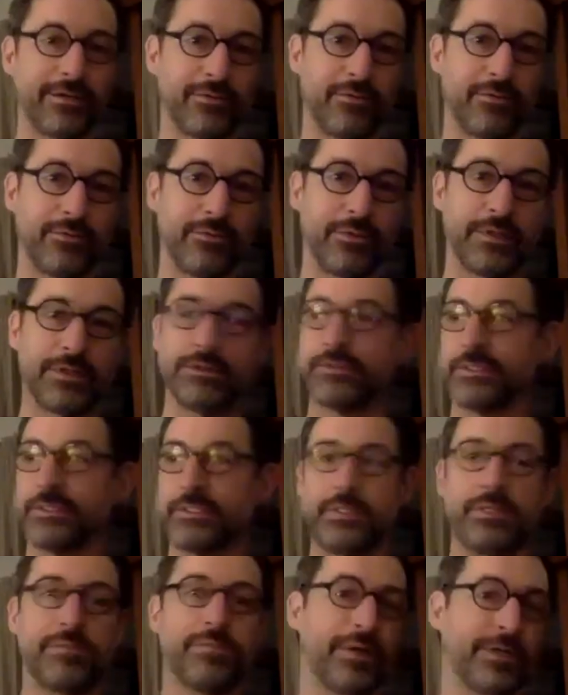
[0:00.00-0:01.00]
we'll
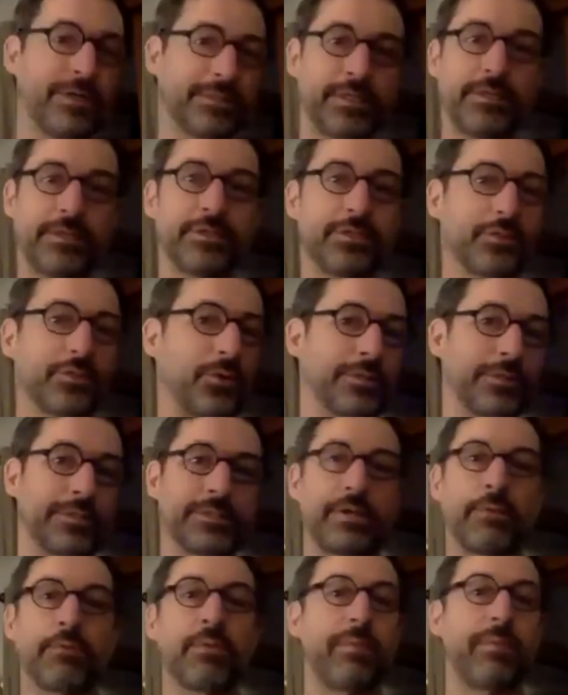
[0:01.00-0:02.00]
see based on the choices
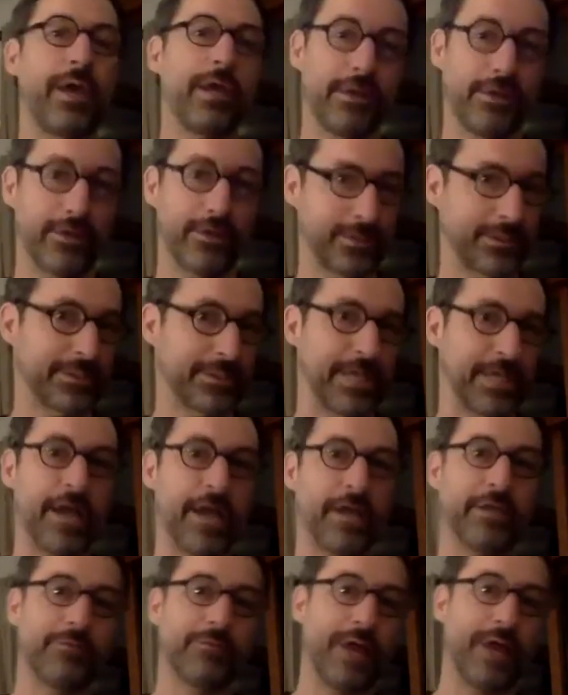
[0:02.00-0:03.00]
that we make in our
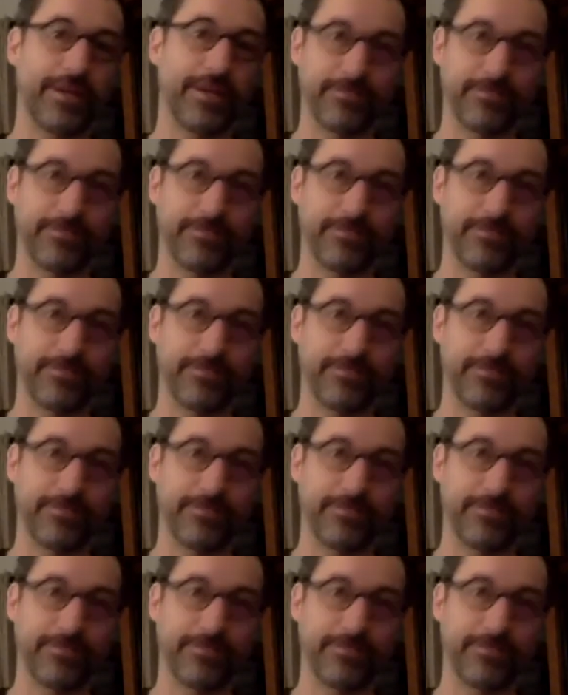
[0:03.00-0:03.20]
society, right?